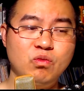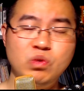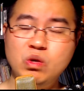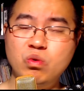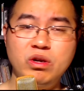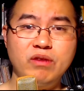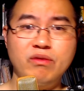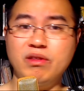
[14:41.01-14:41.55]

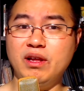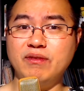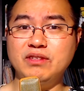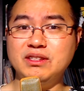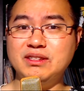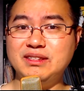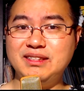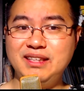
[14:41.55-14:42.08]
We would have
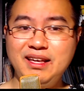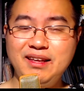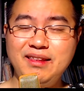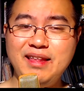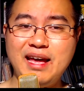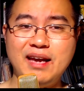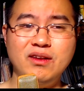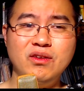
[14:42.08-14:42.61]
loved to
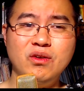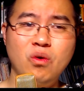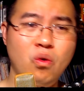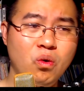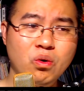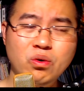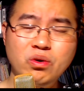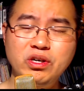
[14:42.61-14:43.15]
see that and the
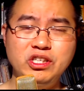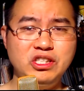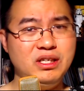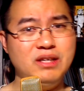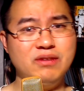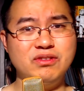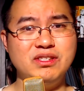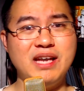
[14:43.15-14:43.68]

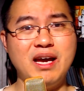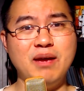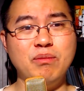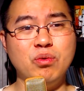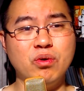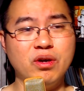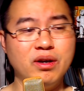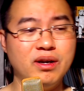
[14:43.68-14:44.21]
origin of
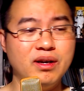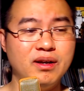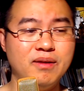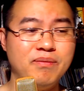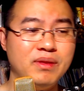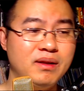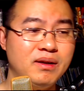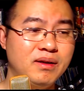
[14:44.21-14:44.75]
Cyborg.
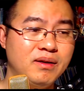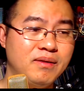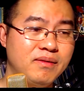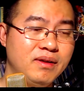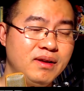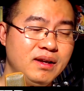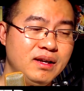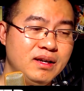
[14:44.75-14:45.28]
Um,
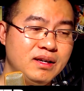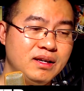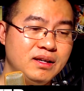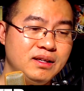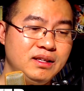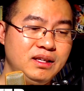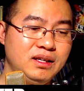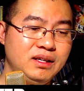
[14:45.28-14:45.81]
uh,
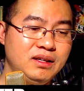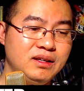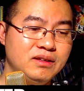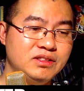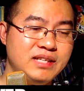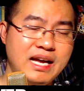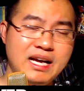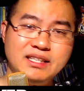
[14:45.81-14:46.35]
he
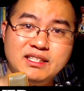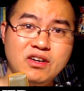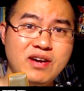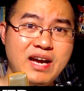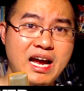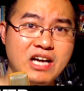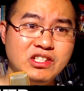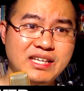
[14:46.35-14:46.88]
Zack
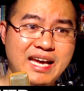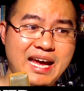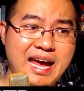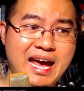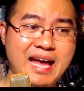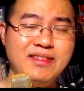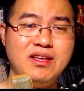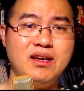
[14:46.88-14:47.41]
Snyder actually
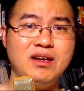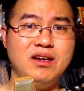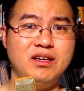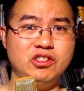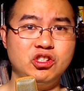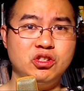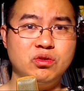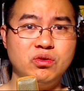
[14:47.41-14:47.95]
had that
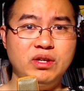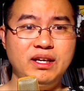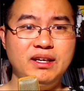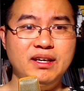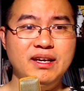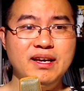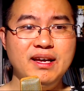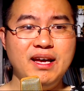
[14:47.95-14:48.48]
on
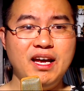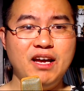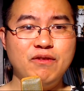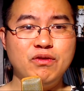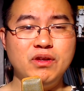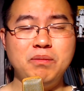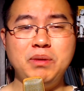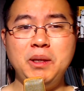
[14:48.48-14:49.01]
screen.
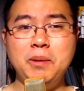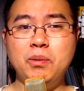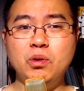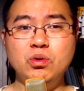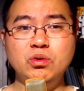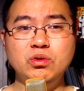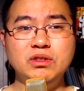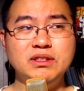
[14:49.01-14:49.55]
And for the
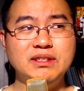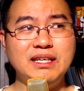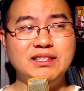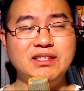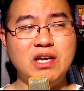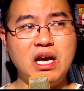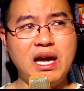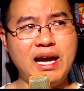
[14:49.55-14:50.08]
people who
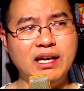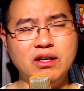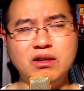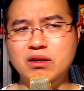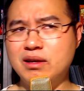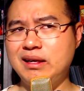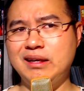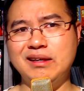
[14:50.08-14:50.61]
says I, I
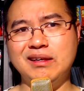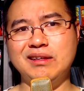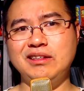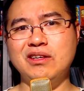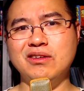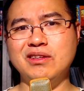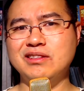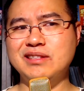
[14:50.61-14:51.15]
couldn't,
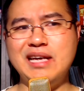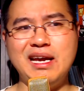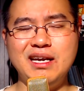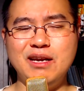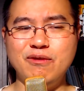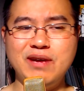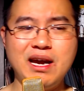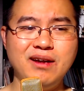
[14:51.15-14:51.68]
you know, there's
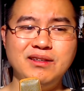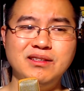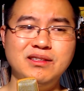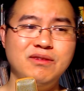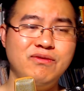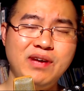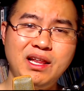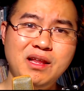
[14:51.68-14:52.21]
not enough
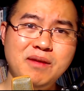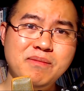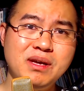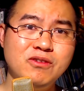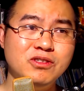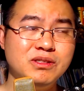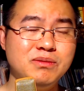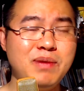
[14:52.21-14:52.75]
character
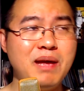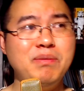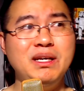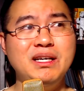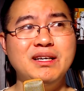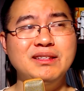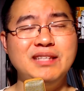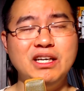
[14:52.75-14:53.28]
development, was
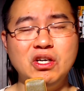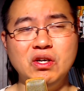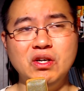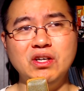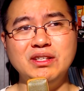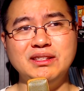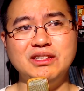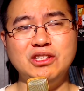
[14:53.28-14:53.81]
that because they
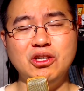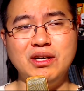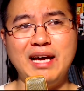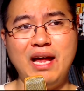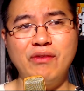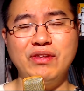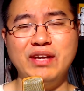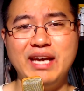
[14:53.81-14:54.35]
cook,
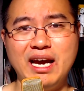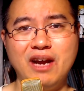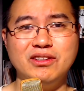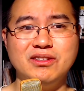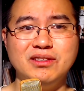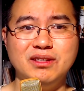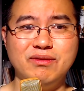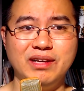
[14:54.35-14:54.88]
took out the
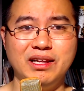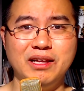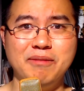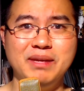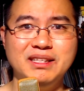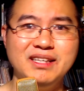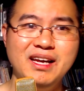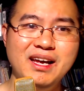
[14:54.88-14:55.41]
character
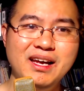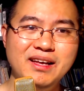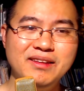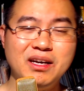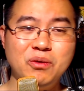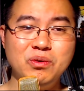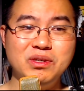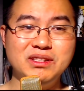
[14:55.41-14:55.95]
development
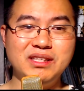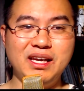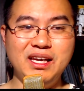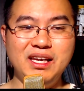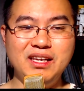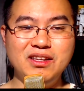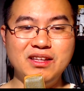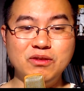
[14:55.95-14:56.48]
that was
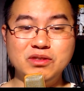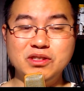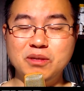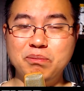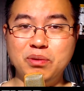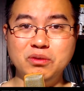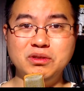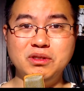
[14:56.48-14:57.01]
in that
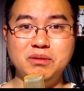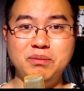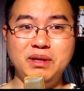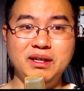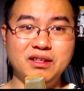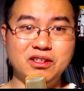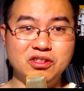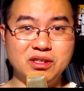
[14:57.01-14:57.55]
was supposed to
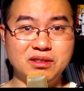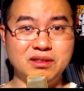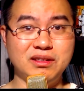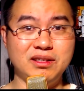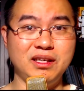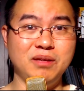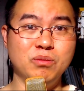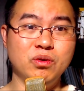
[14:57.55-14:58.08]
be in the
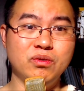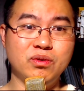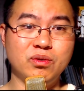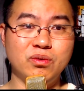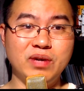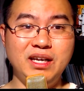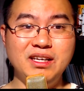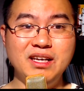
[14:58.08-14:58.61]
Justice League
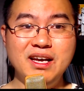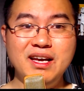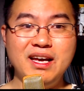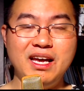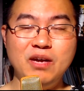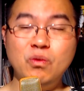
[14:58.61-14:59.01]
movie, right?